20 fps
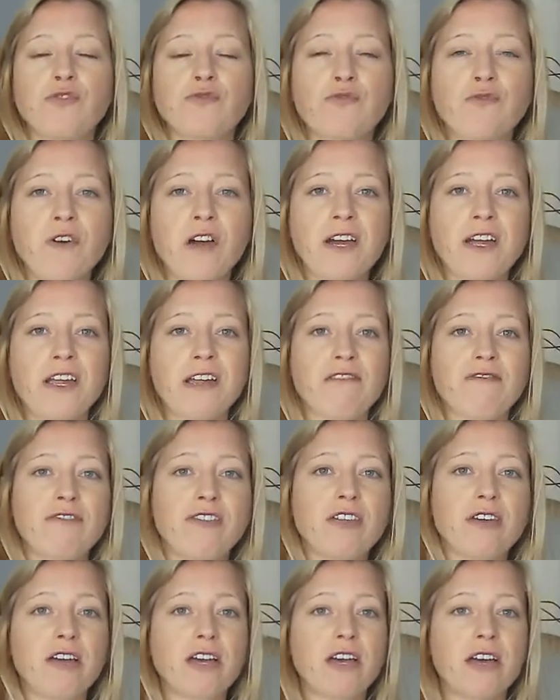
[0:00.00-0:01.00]
drive
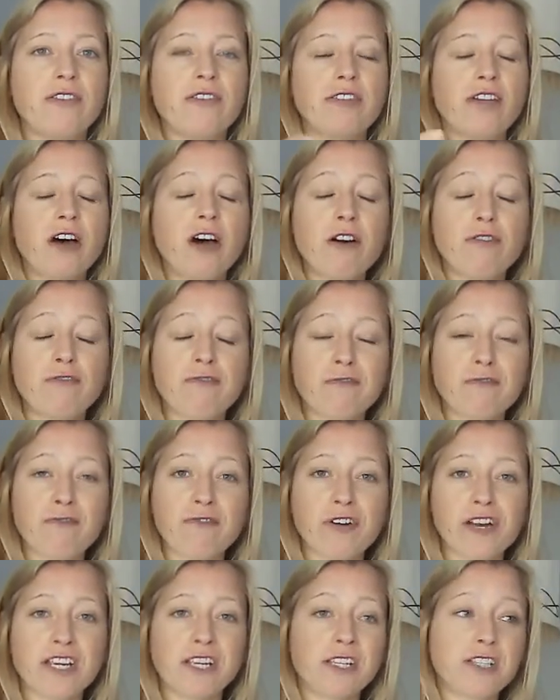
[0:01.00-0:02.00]
the whole
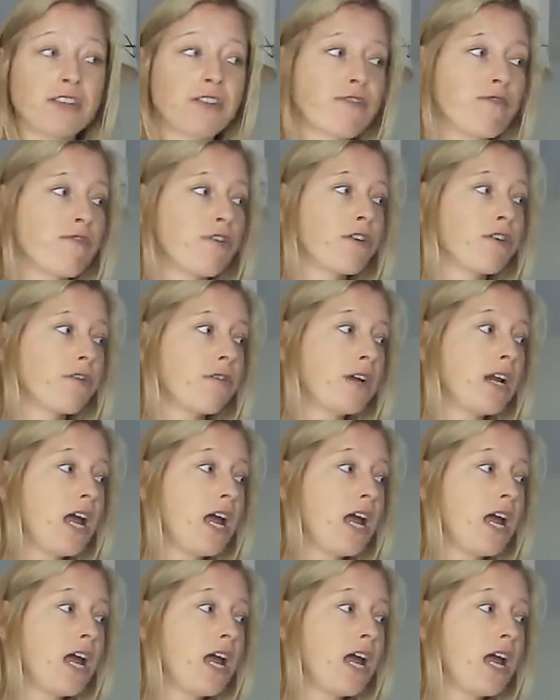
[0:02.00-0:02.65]
phrase through.